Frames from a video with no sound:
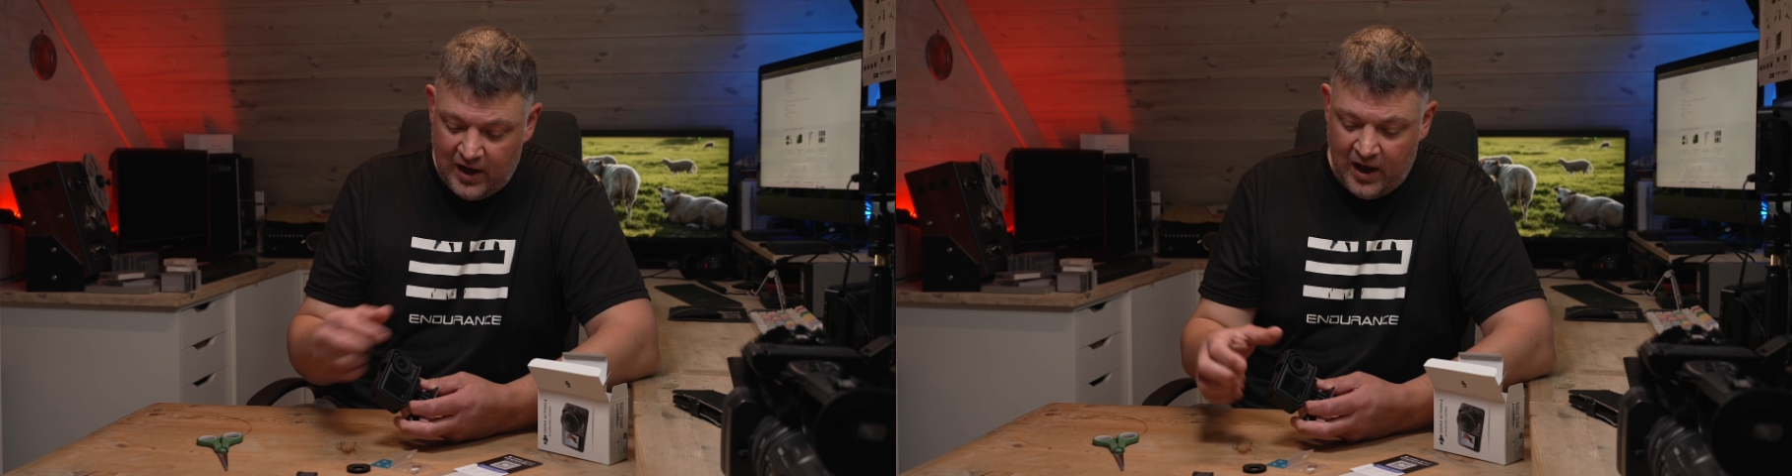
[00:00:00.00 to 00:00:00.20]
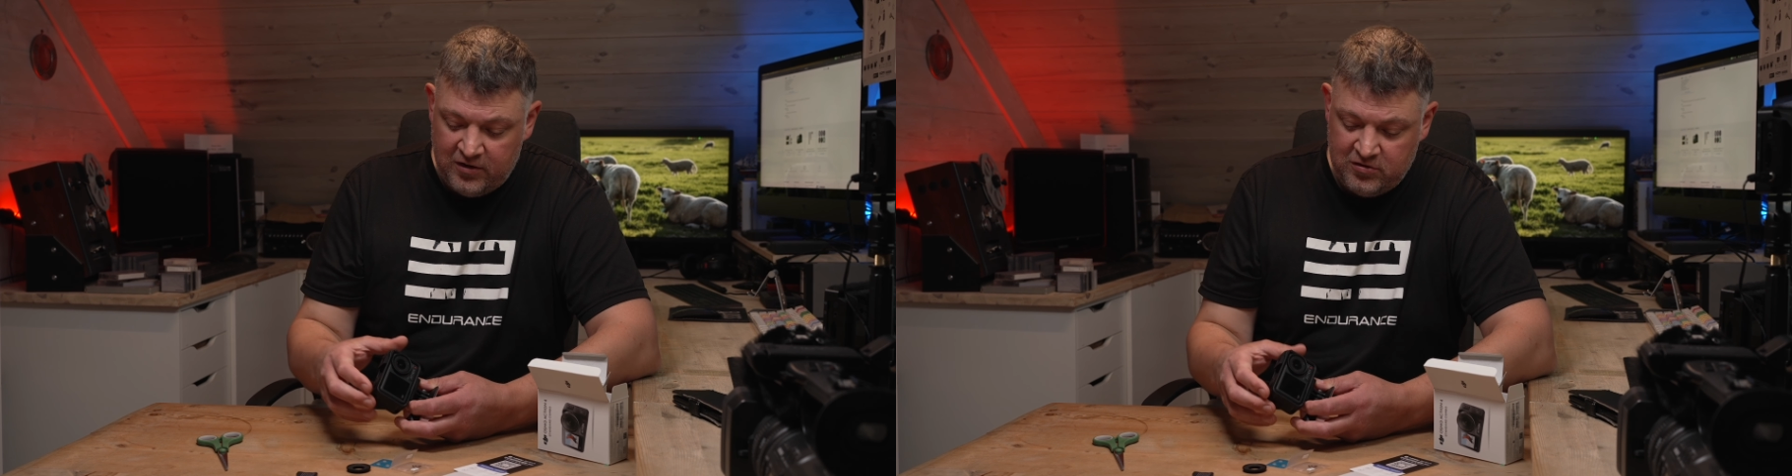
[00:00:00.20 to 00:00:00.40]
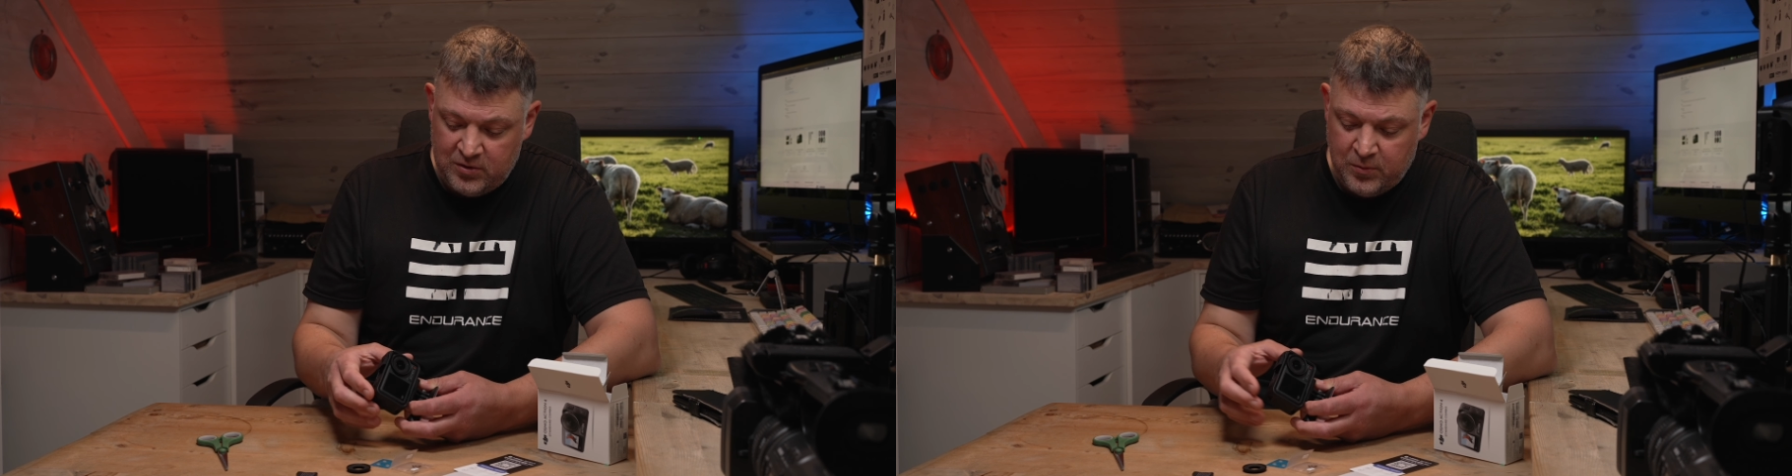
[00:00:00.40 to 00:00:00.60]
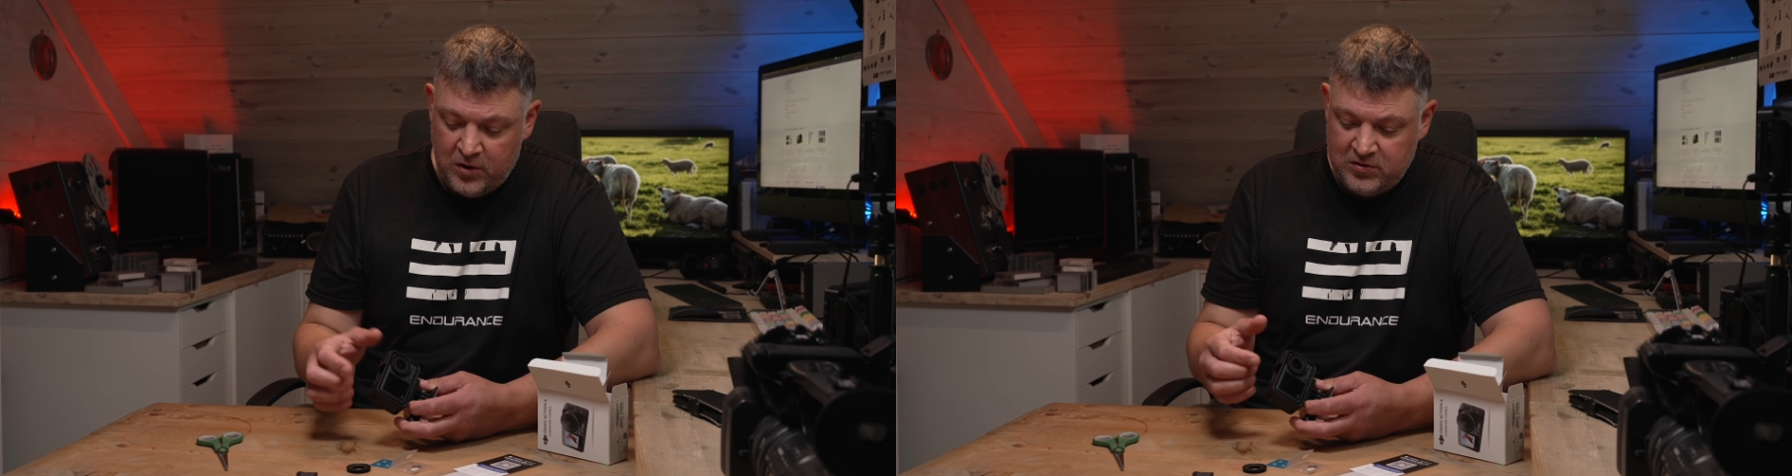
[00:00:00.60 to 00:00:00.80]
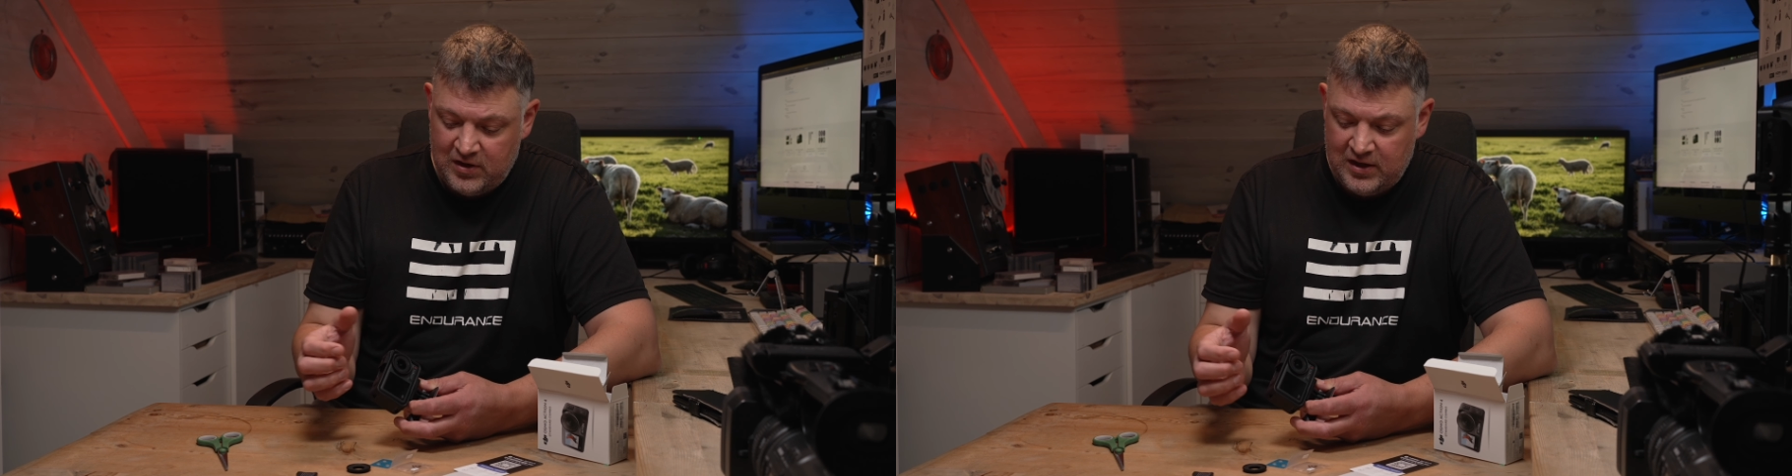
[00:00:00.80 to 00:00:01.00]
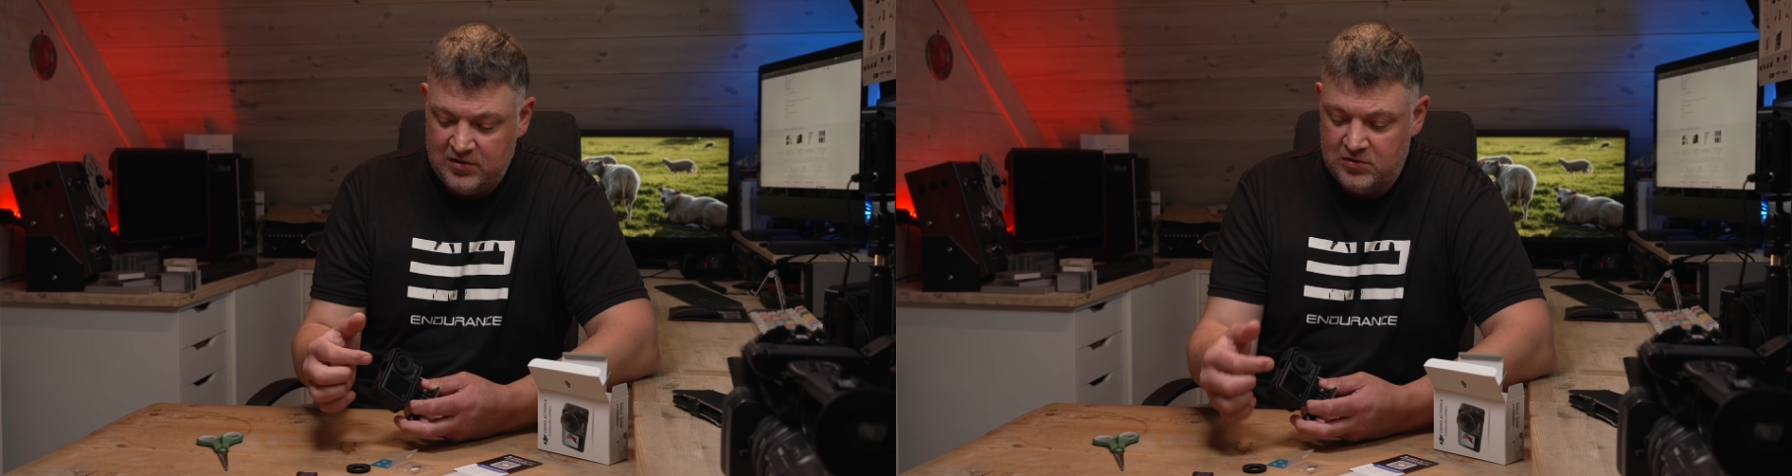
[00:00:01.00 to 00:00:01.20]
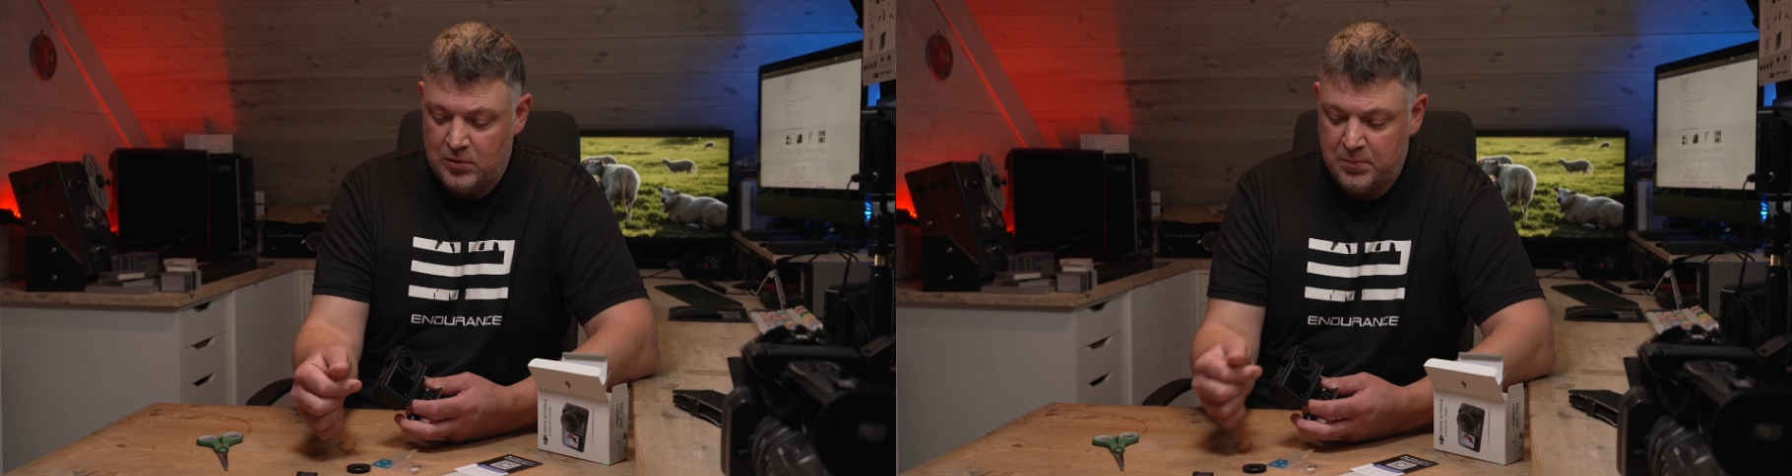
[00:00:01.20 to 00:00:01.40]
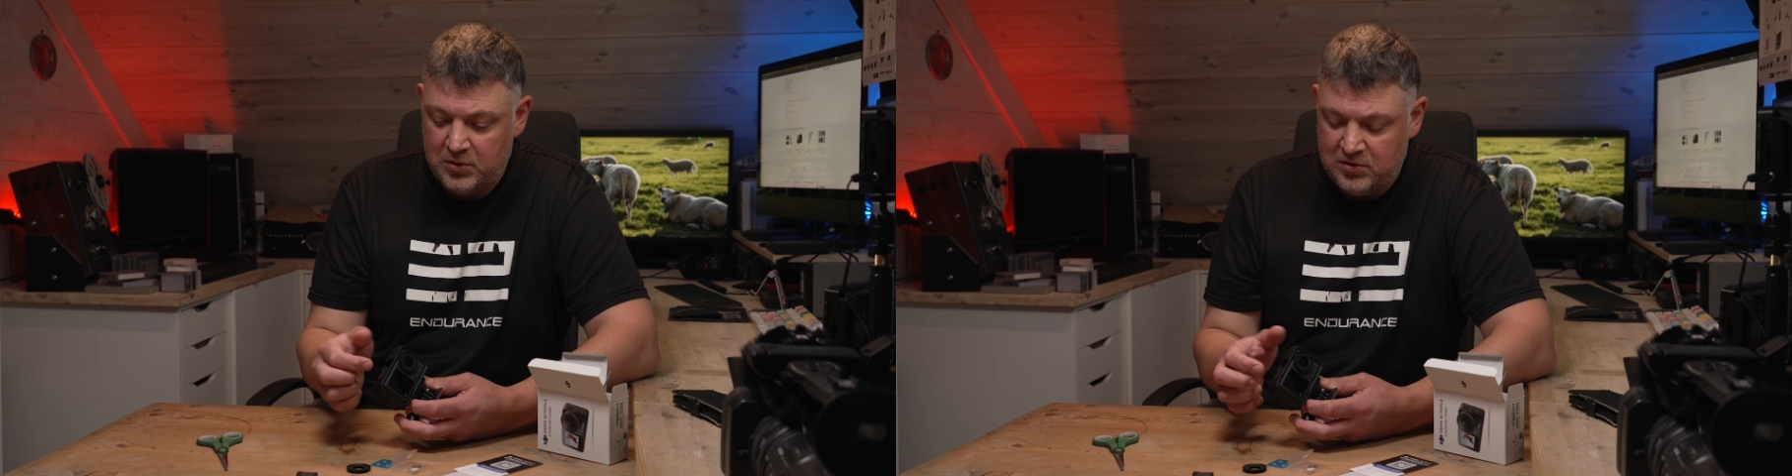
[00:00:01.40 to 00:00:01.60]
actually works, is to